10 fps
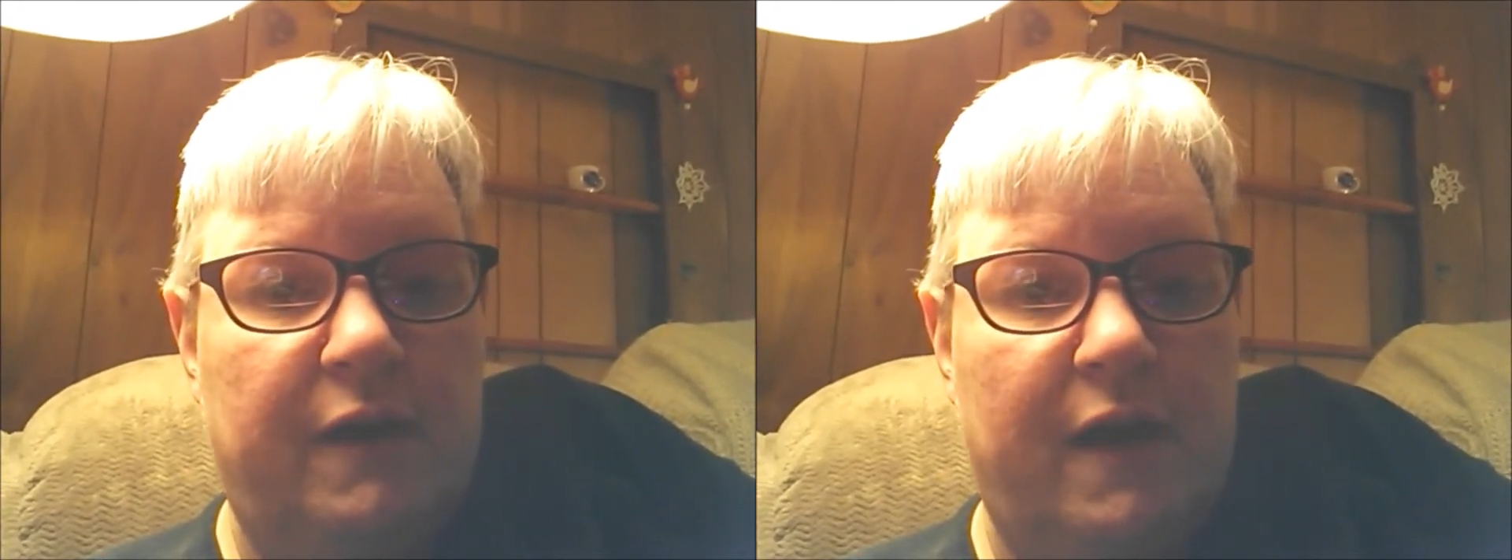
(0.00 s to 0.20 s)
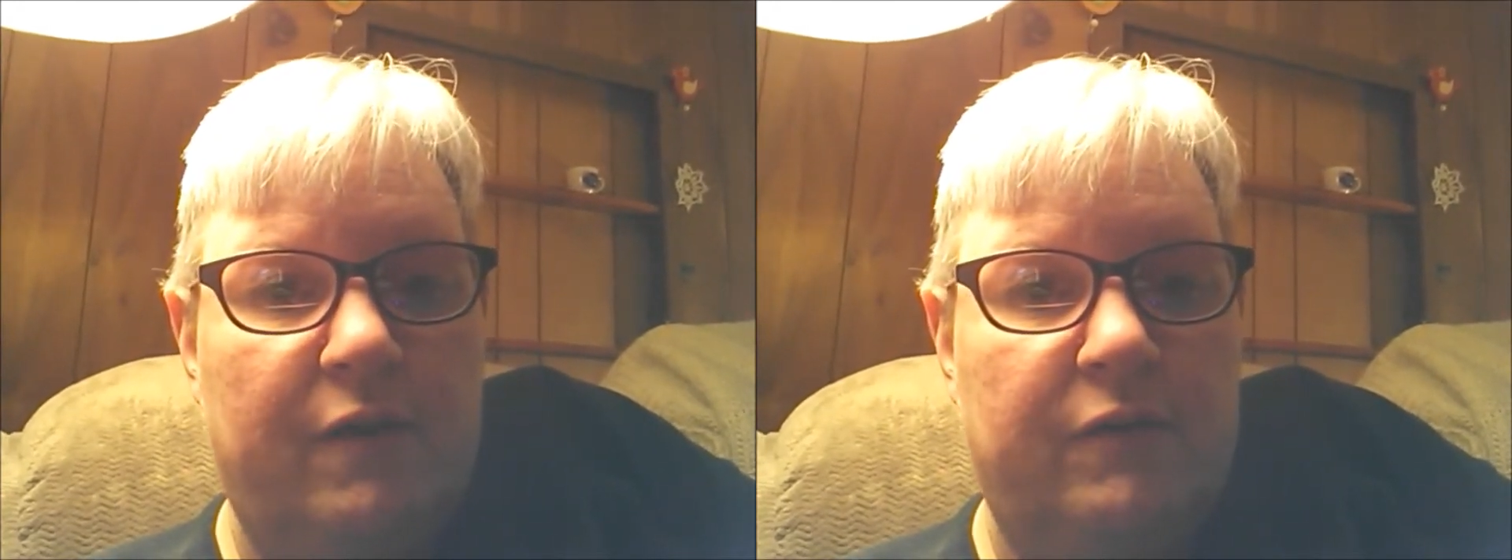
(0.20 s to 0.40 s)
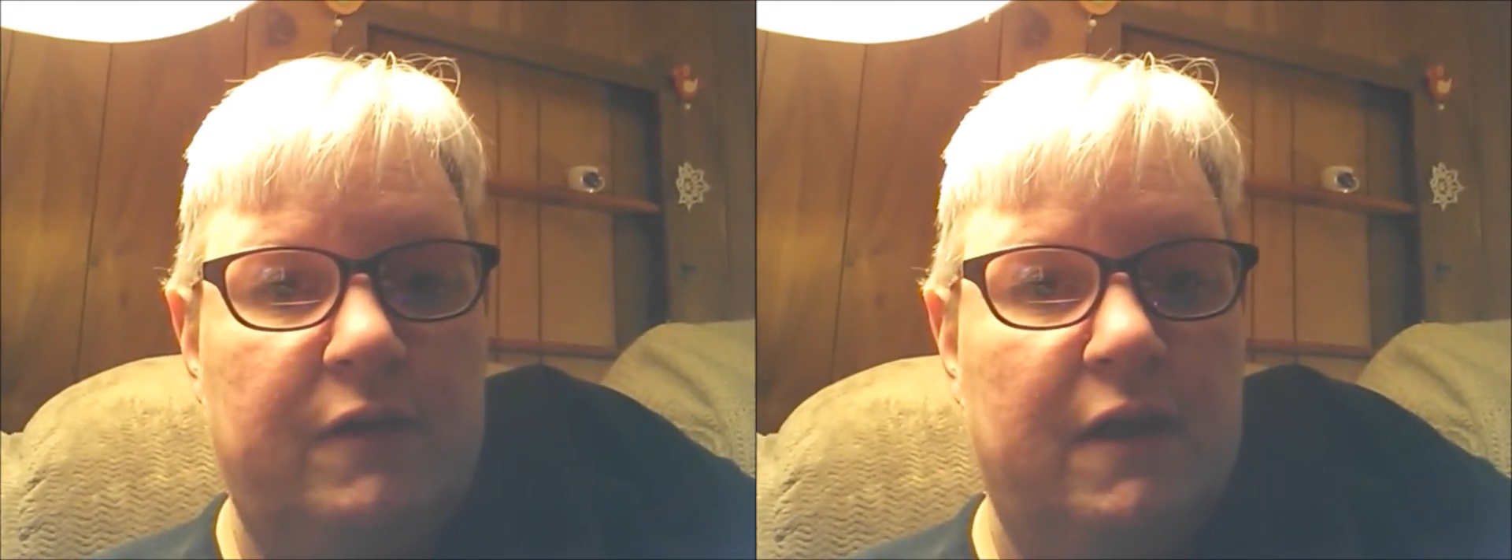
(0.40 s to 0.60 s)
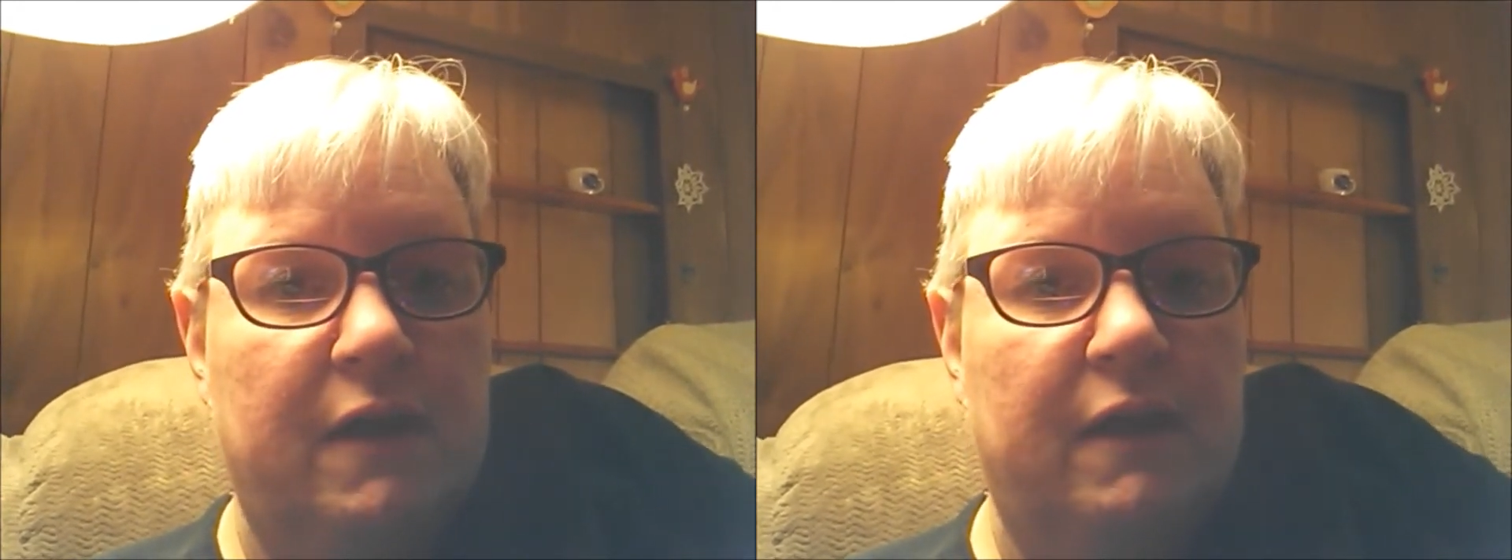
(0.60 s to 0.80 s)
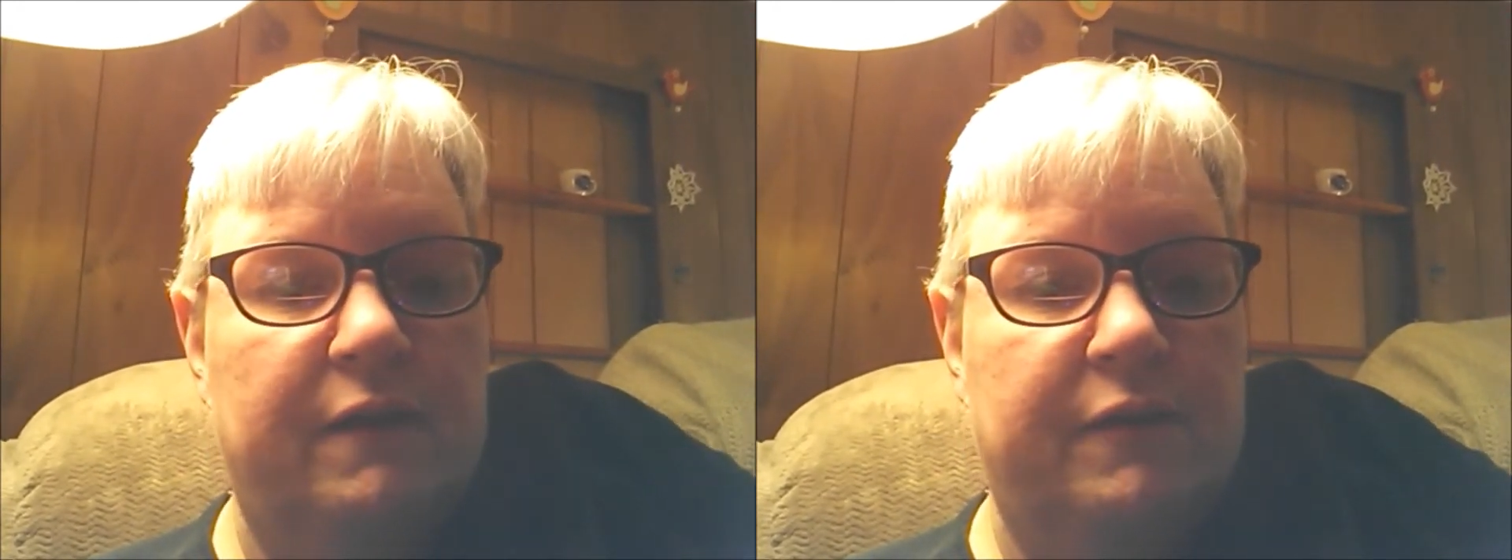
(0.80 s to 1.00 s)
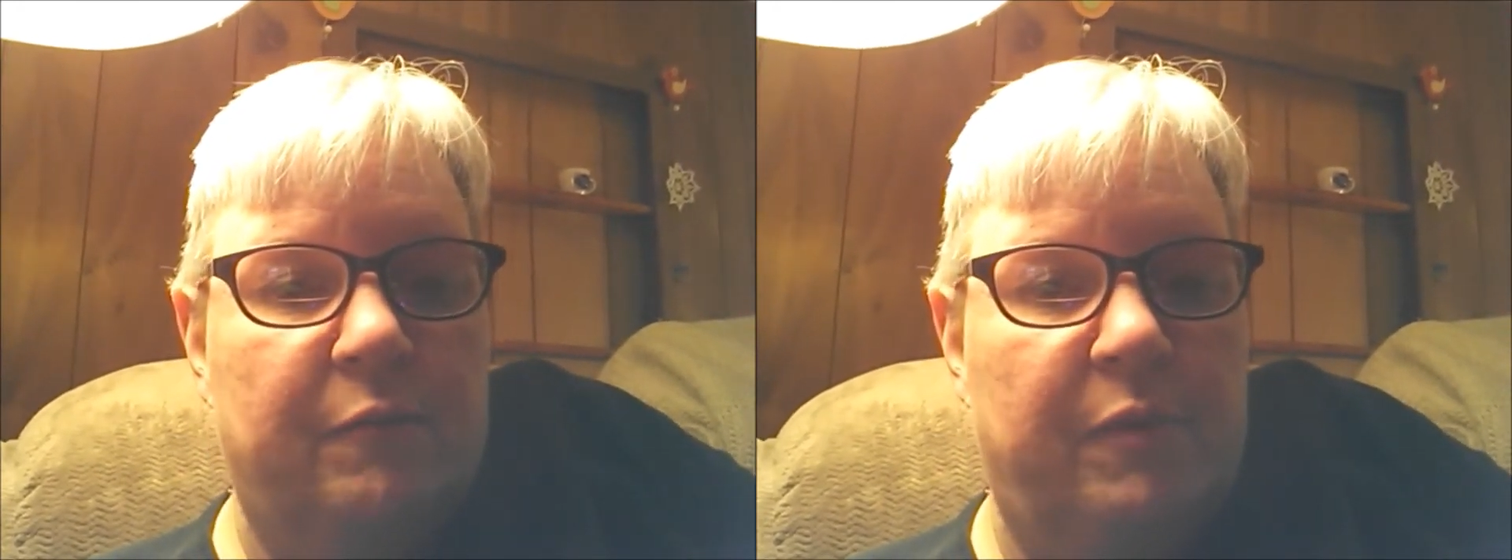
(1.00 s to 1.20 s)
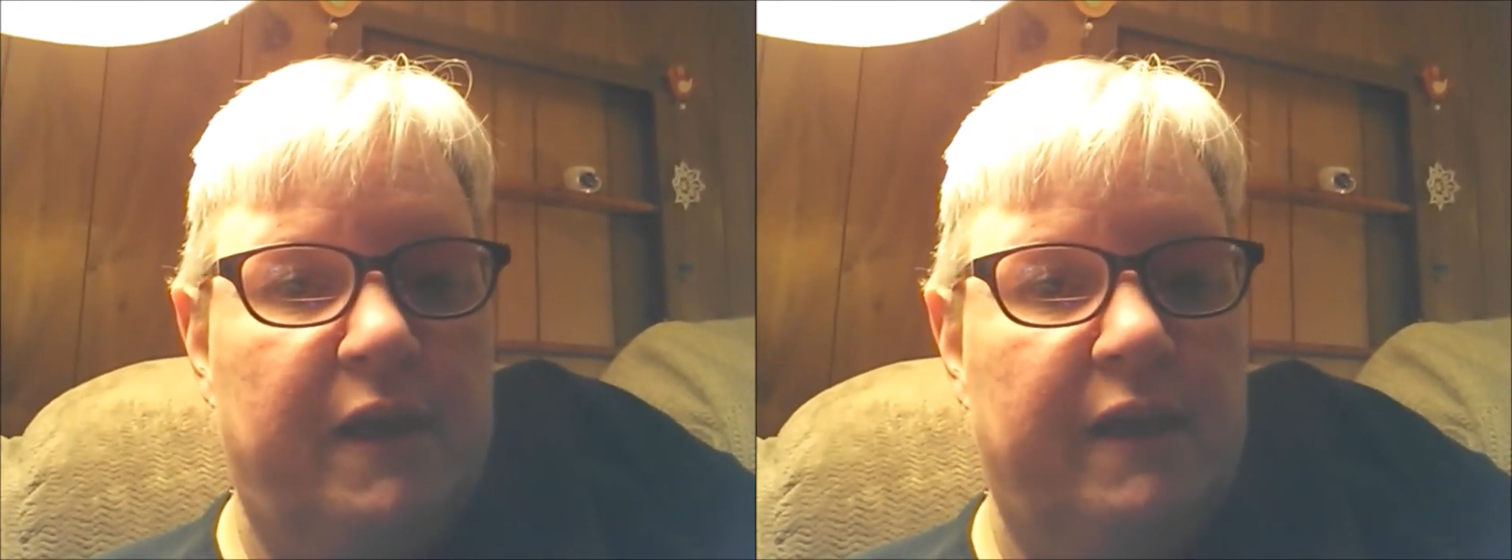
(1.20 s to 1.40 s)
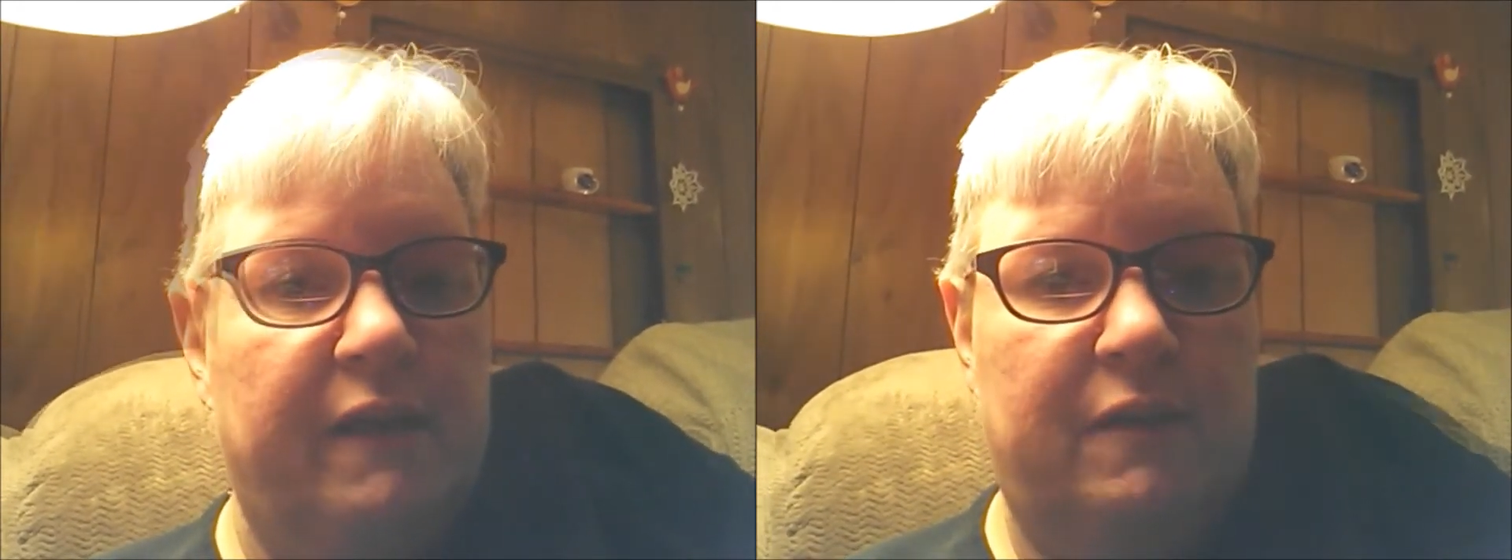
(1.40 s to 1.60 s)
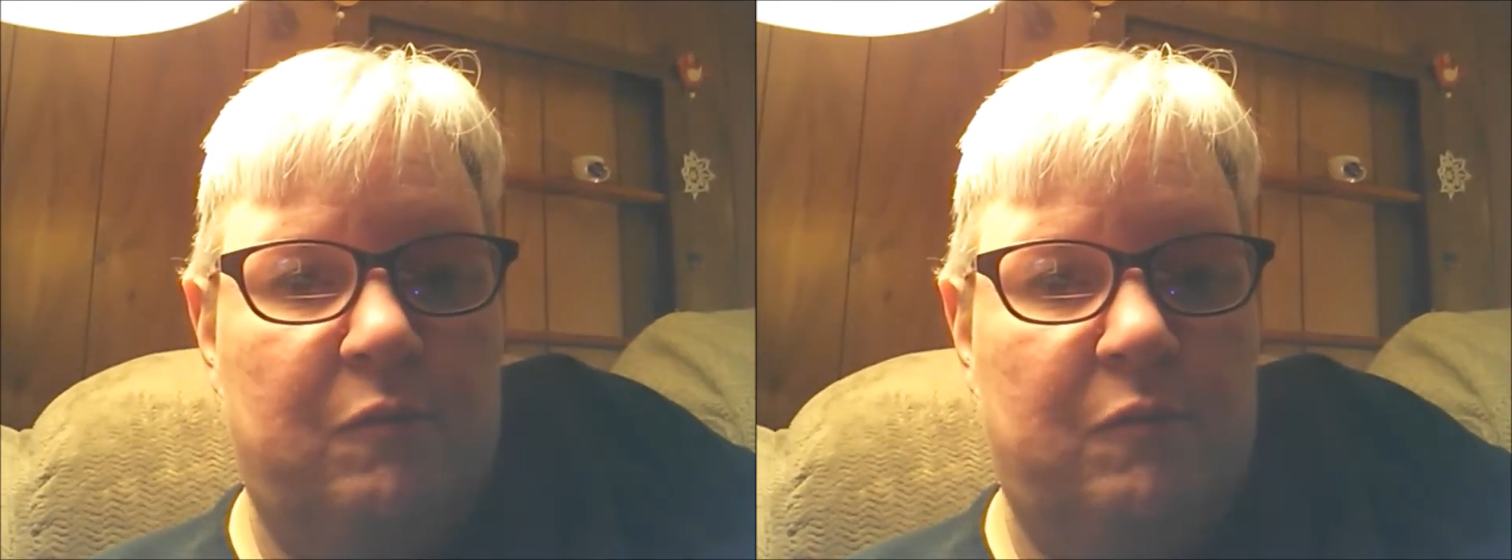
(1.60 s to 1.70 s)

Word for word: down some Pedialyte mm.